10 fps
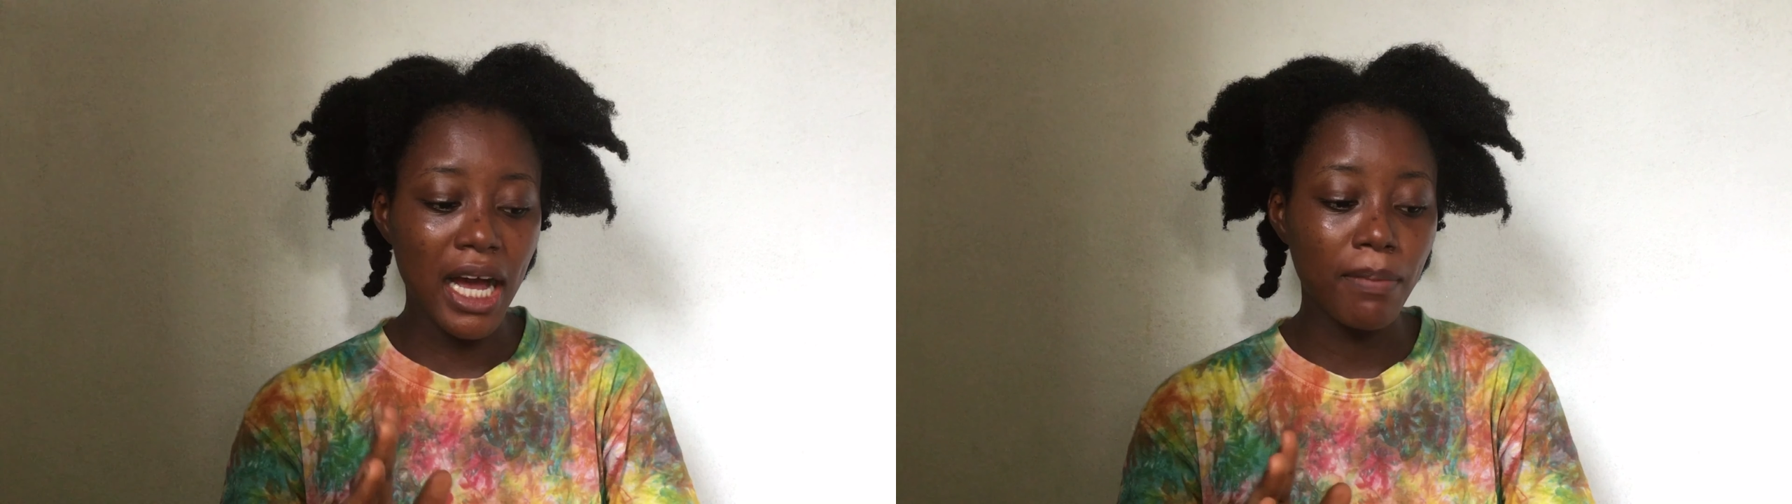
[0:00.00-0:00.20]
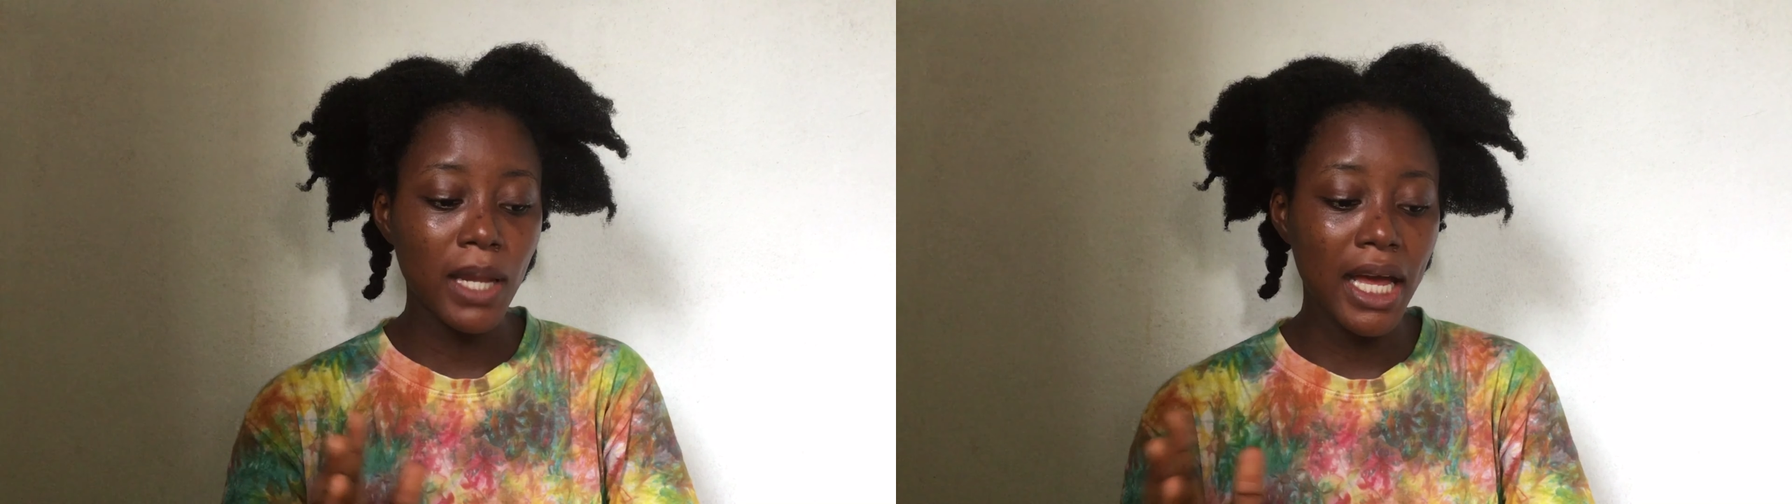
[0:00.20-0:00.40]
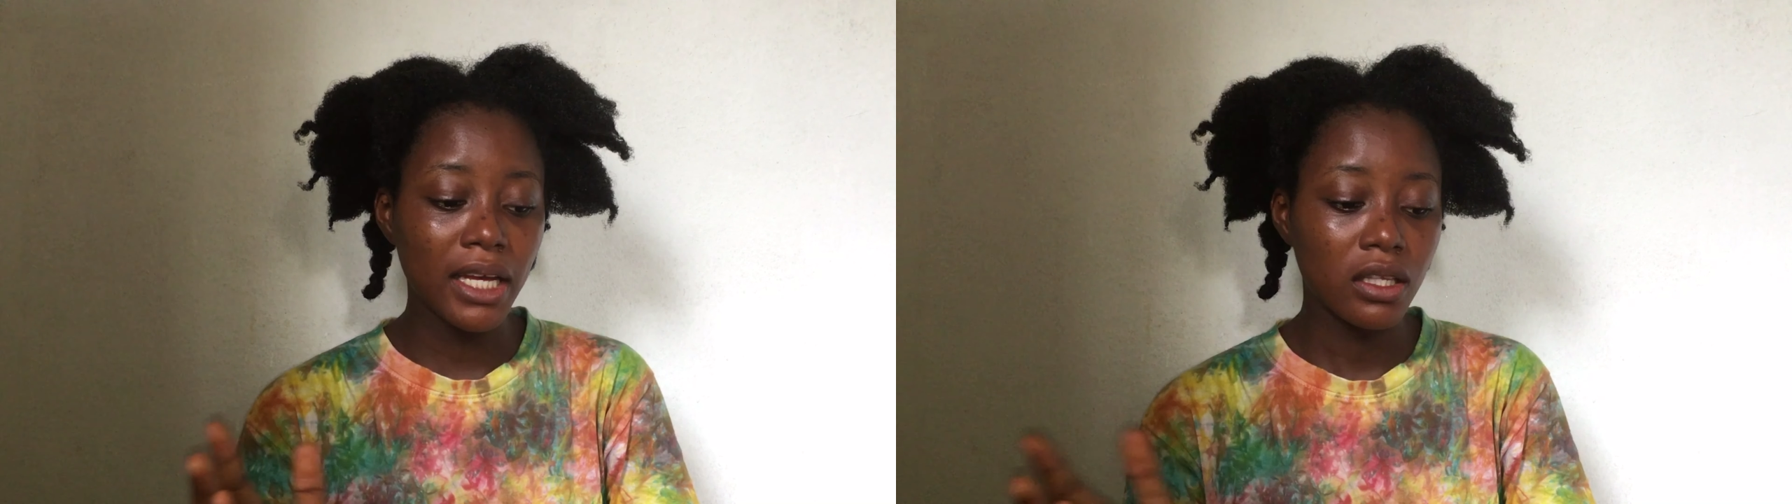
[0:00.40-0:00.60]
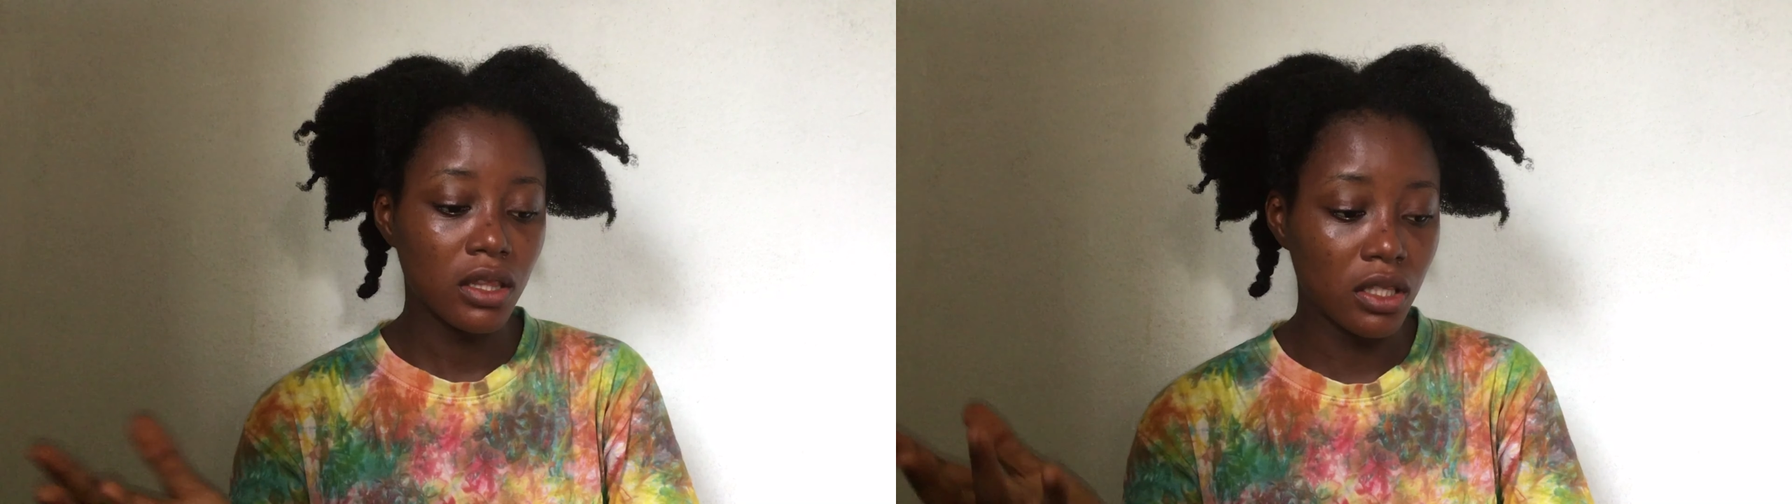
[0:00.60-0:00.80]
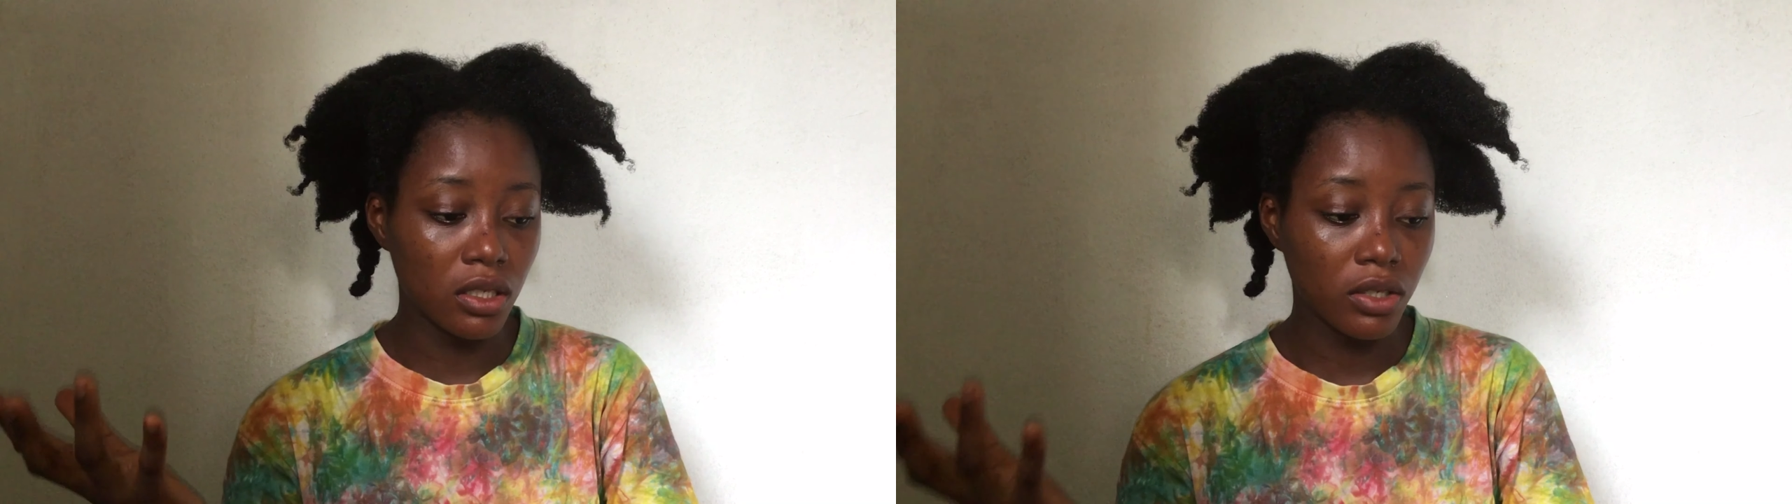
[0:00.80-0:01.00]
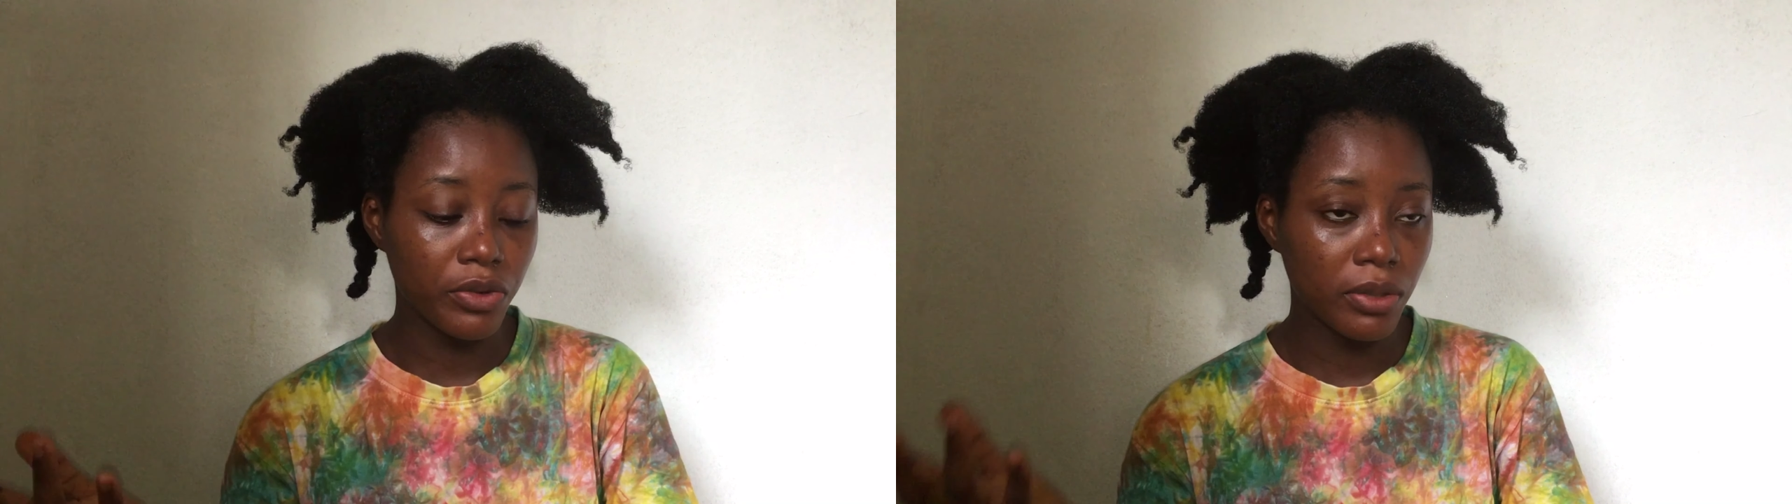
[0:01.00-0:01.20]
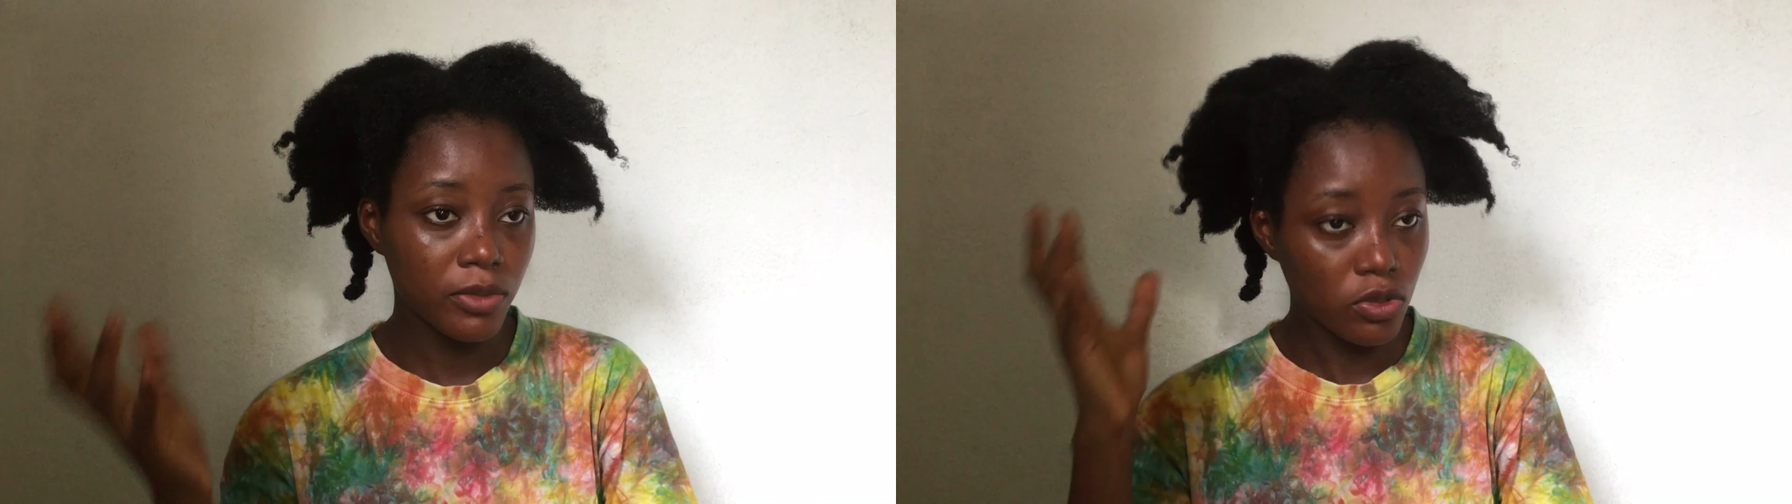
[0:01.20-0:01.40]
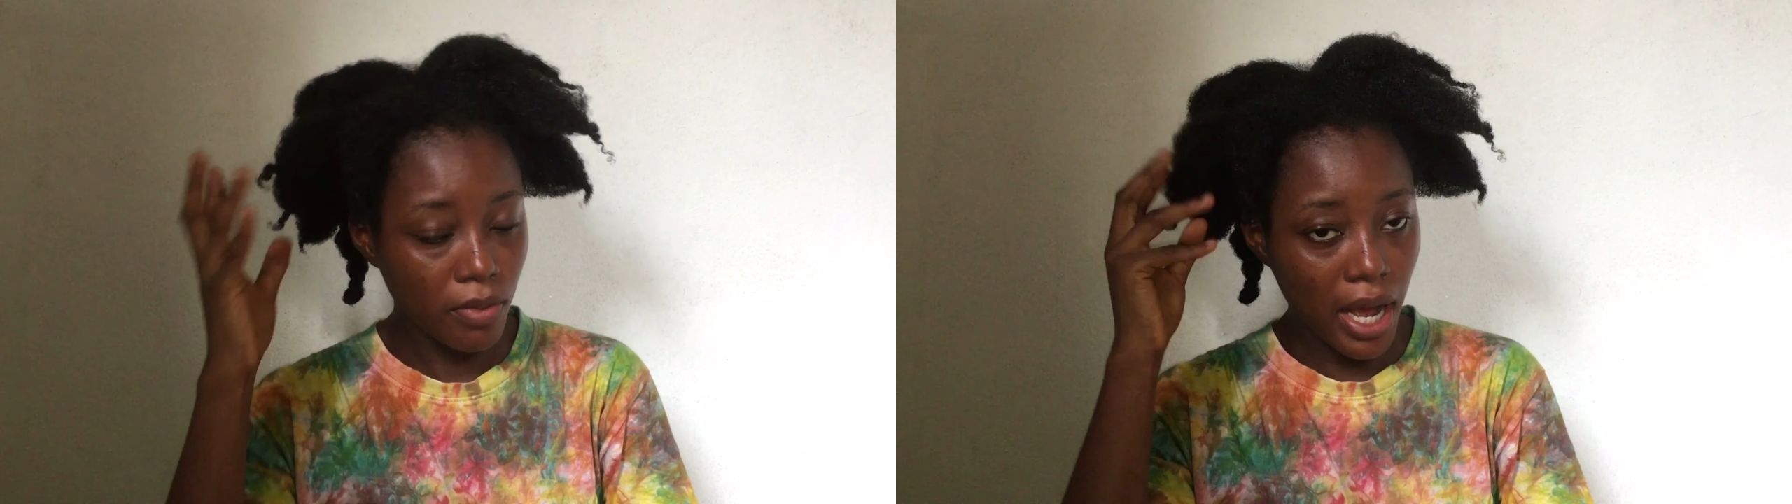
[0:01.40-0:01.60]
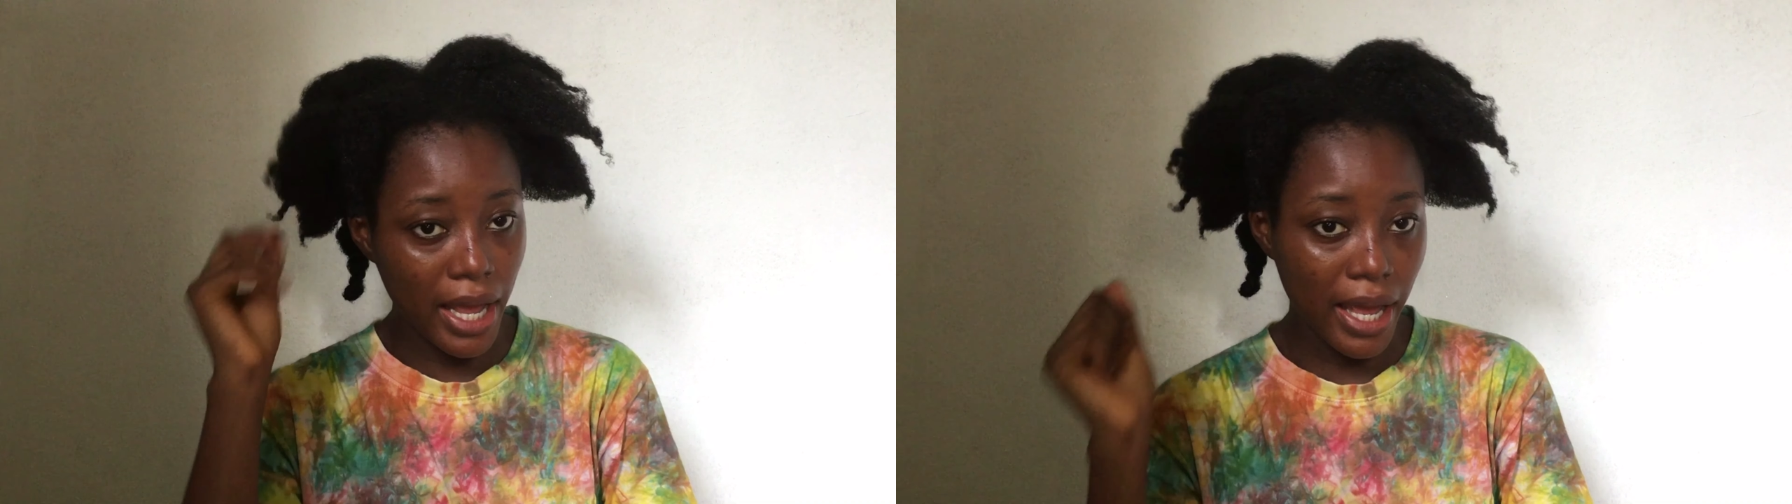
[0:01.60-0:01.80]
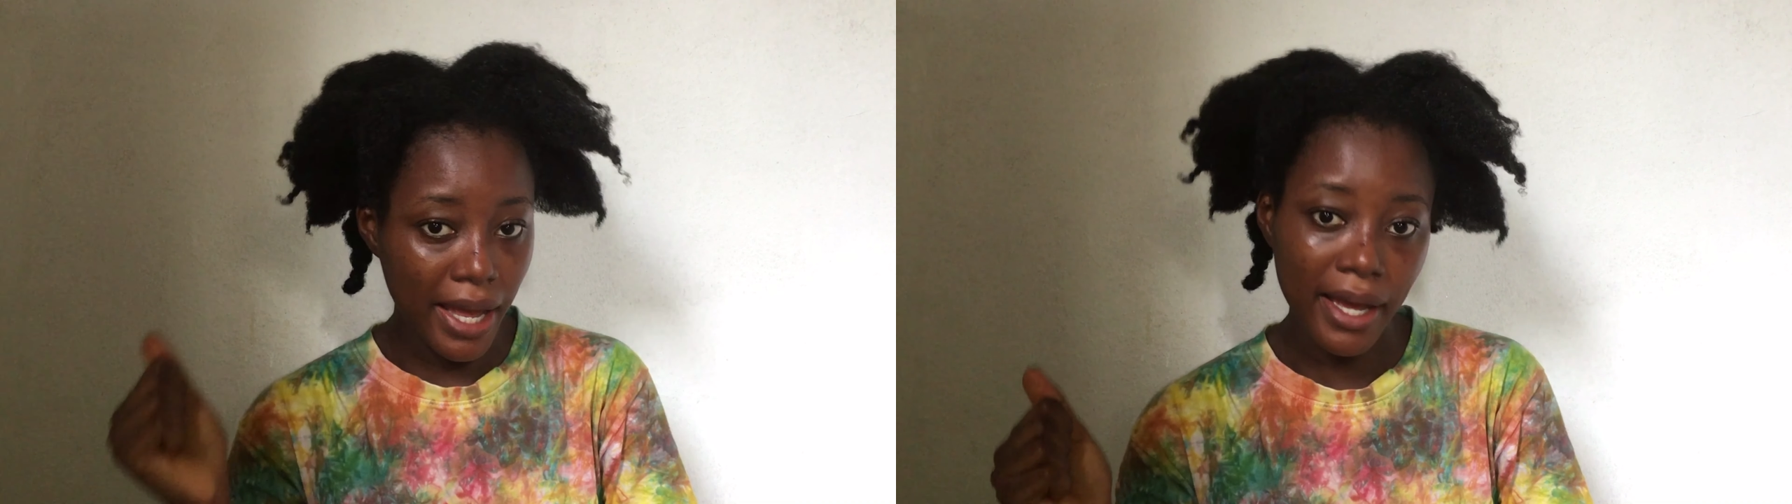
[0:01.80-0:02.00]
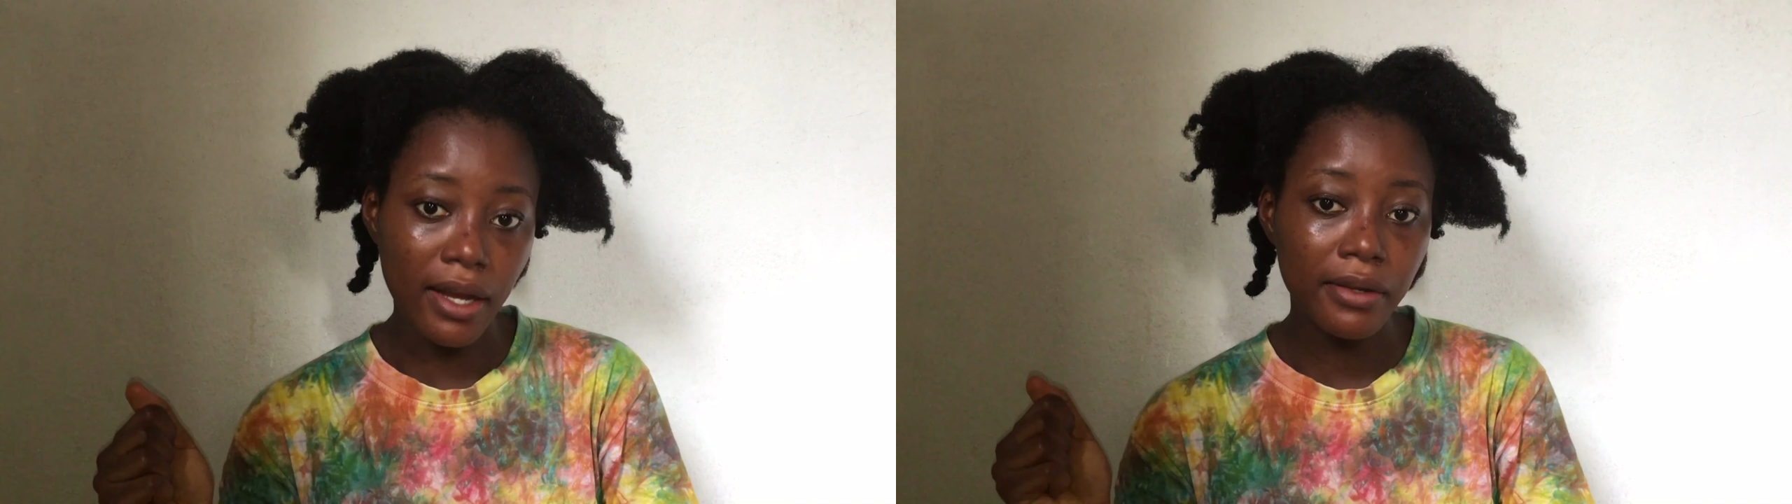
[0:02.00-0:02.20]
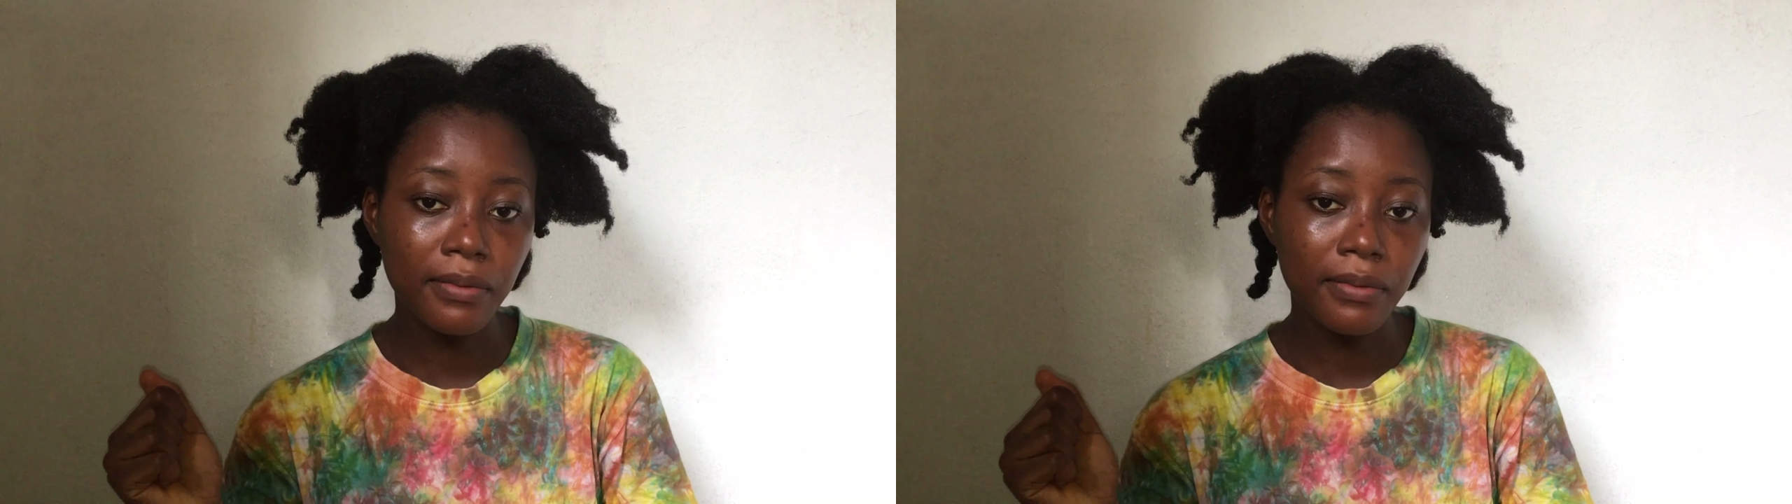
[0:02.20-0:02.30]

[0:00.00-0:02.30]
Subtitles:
I apply the cream to my hair,